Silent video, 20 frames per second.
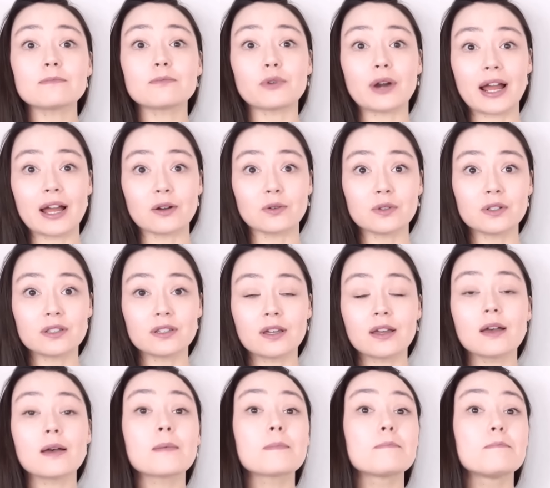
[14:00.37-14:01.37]
Brown's
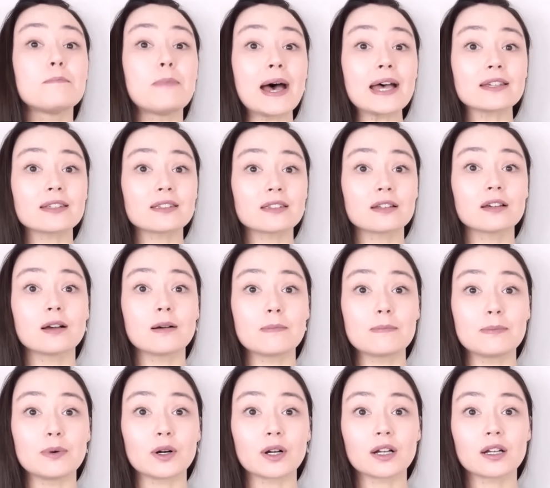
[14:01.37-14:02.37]
best
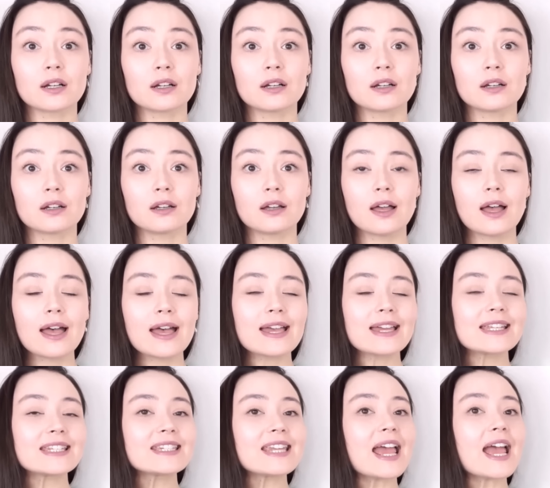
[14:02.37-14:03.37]
book.
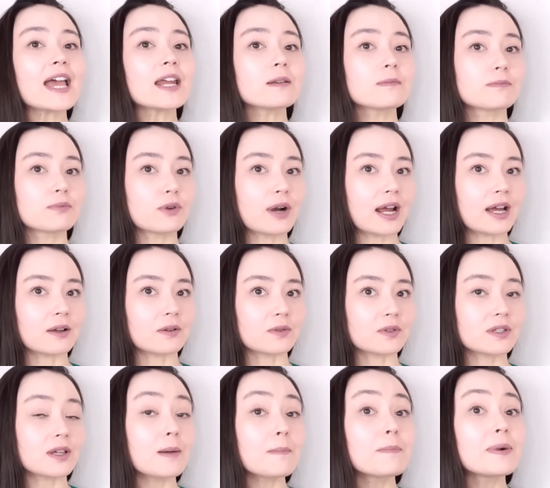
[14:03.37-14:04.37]
Dan
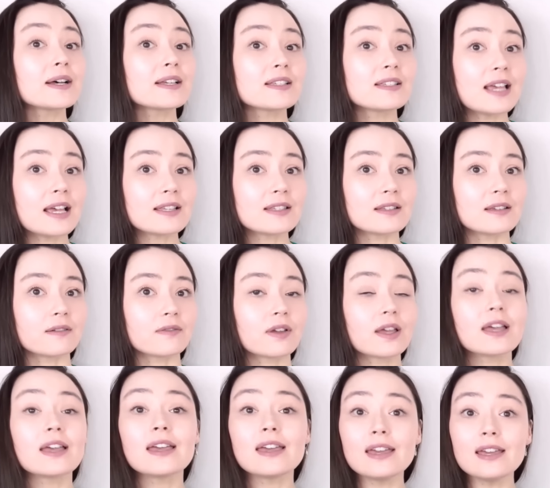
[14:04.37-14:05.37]
Brown's possessive,
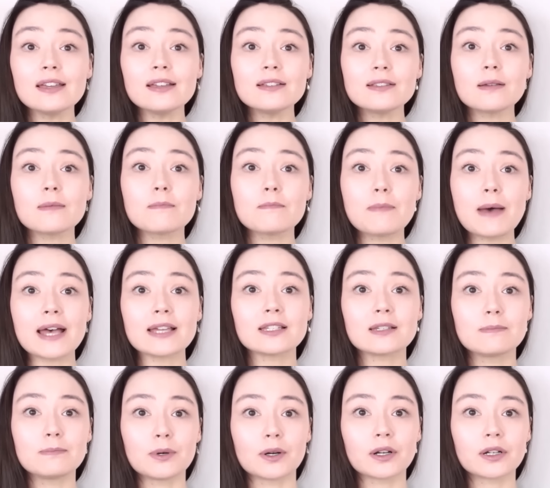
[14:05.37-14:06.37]
his
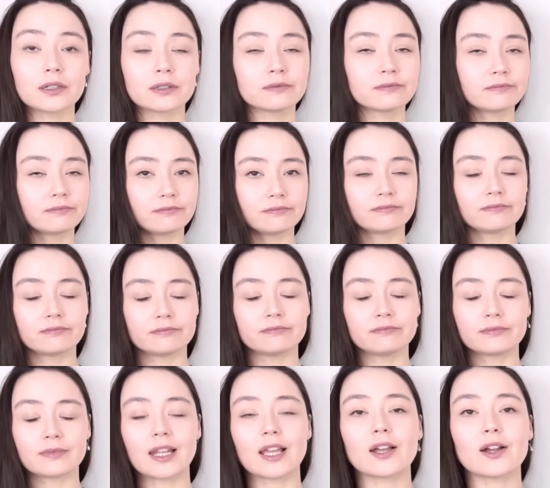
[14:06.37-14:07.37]
best book.
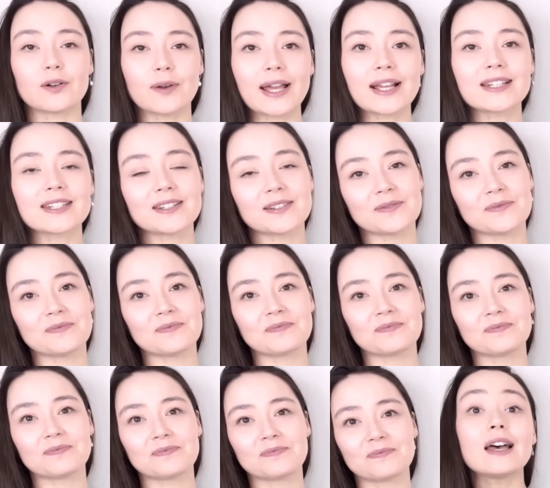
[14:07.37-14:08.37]
Correct.
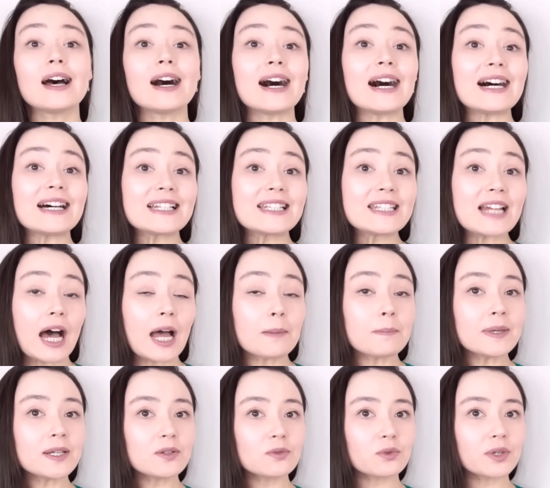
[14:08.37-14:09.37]
A
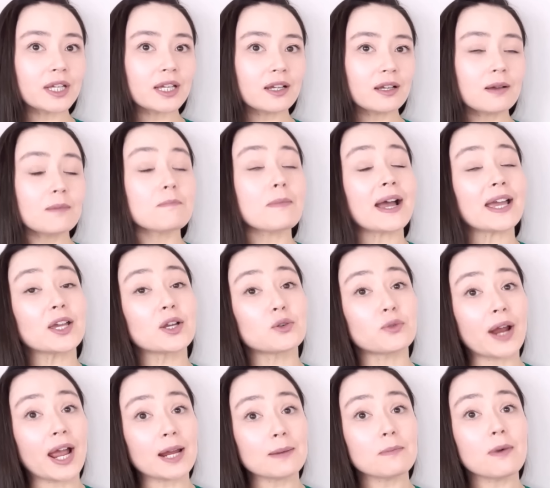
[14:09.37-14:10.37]
diamond ring my
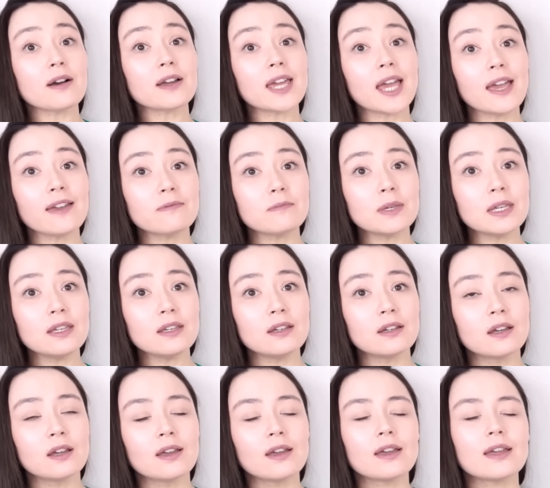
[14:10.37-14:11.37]
grandma gave me
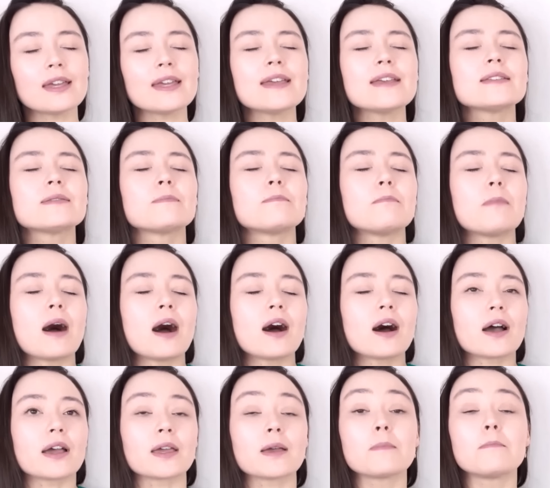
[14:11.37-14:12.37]
is
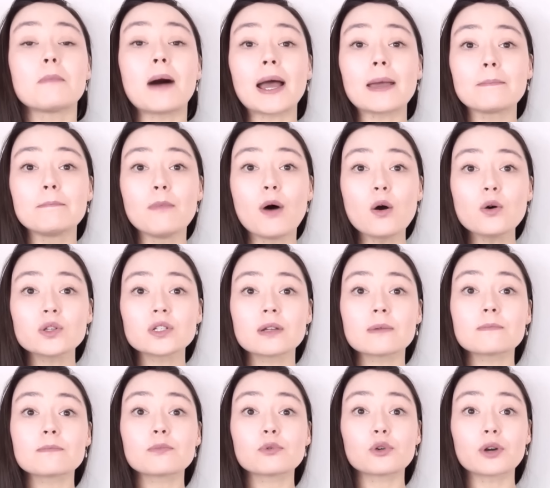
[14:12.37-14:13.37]
my most
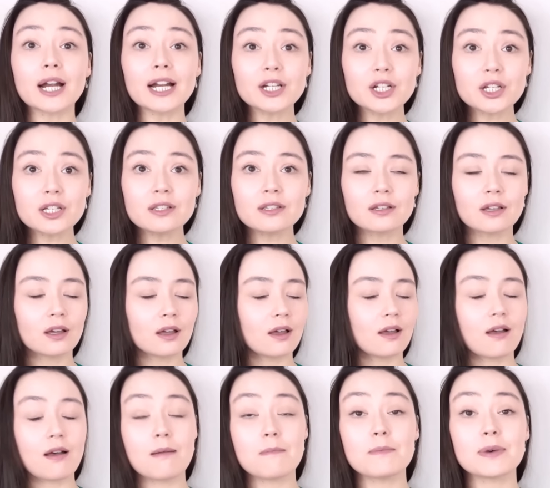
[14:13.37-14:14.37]
precious
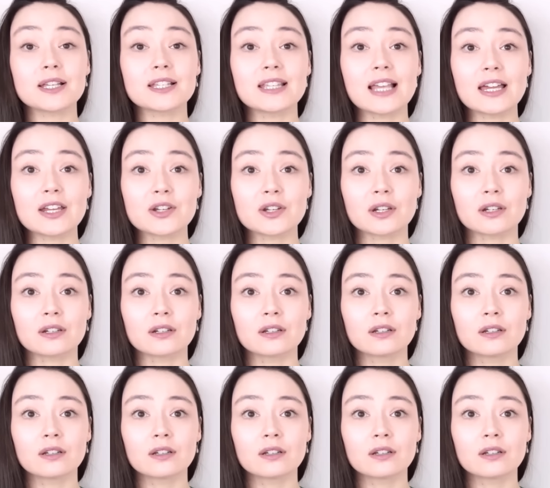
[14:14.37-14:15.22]
possession.